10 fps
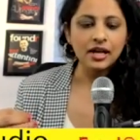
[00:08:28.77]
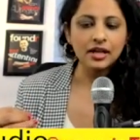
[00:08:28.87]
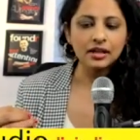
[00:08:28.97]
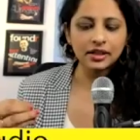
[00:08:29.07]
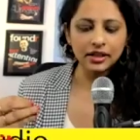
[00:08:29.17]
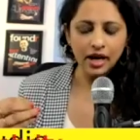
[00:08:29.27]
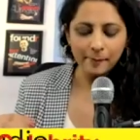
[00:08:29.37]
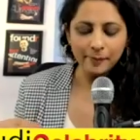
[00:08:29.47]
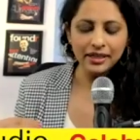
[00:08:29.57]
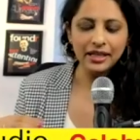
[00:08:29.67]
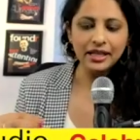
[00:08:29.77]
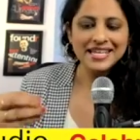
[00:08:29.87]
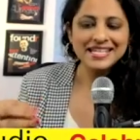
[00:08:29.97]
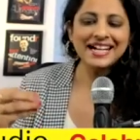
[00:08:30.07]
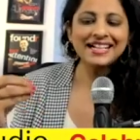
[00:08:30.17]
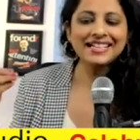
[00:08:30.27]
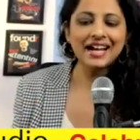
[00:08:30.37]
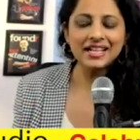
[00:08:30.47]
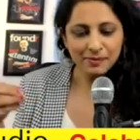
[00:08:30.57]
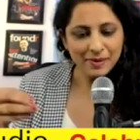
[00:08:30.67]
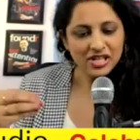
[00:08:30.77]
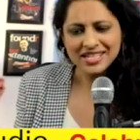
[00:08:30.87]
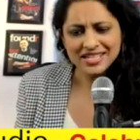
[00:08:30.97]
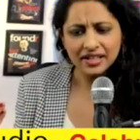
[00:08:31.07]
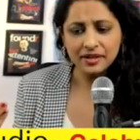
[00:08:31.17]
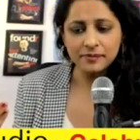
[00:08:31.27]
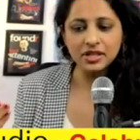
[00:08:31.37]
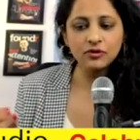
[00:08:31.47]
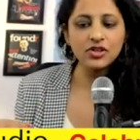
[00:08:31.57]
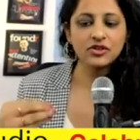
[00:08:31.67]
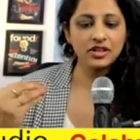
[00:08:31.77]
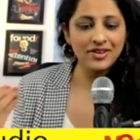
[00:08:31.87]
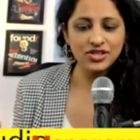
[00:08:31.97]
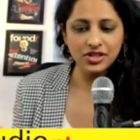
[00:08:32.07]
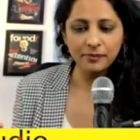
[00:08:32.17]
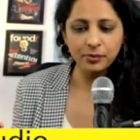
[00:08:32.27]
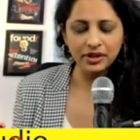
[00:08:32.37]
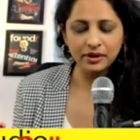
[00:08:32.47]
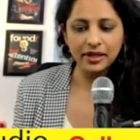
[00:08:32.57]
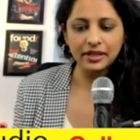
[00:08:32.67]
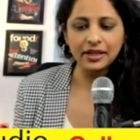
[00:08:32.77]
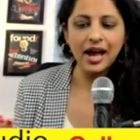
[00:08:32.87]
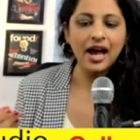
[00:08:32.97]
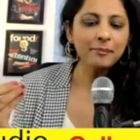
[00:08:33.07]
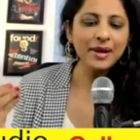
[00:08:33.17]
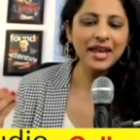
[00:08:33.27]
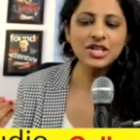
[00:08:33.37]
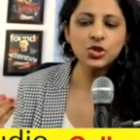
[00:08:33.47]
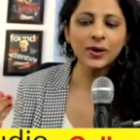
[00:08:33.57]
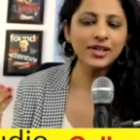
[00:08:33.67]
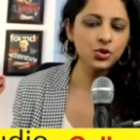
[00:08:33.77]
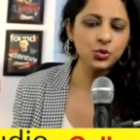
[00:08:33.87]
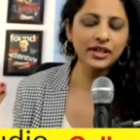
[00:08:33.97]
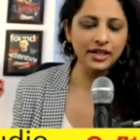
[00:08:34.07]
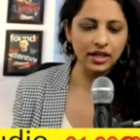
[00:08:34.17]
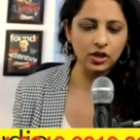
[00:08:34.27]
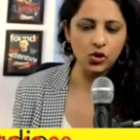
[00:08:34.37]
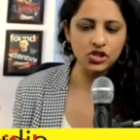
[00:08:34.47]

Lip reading: the company is especially startups in which investors are putting money, are based on a unique technology.